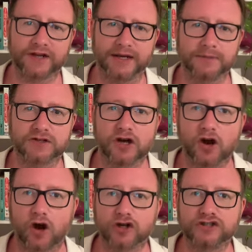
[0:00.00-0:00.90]
names
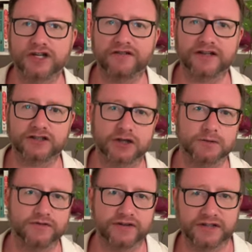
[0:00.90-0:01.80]
or generic
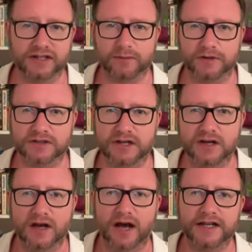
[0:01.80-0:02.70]
terms of endearment,
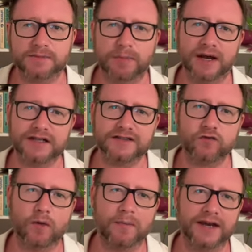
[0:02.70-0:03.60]
and it's part of
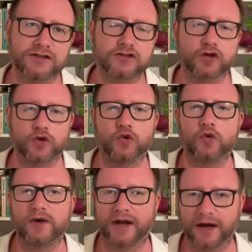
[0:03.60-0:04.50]
what makes us who
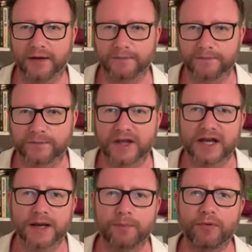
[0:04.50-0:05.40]
we are.
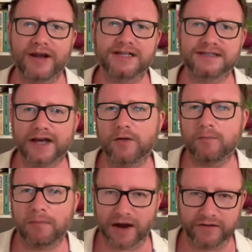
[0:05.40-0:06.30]
It breaks
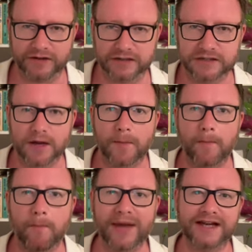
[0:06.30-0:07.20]
down barriers,
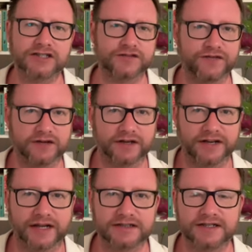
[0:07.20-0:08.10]
makes us feel
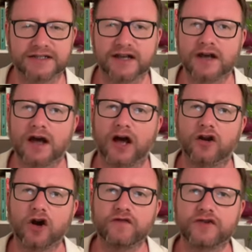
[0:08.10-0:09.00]
connected, and
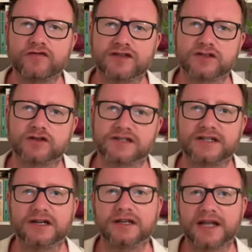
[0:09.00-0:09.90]
often results in
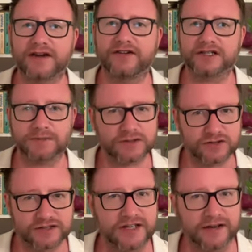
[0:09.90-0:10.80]
hilarious
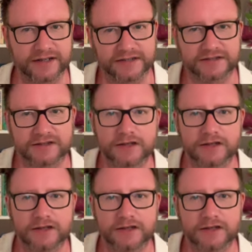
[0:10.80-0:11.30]
misunderstandings.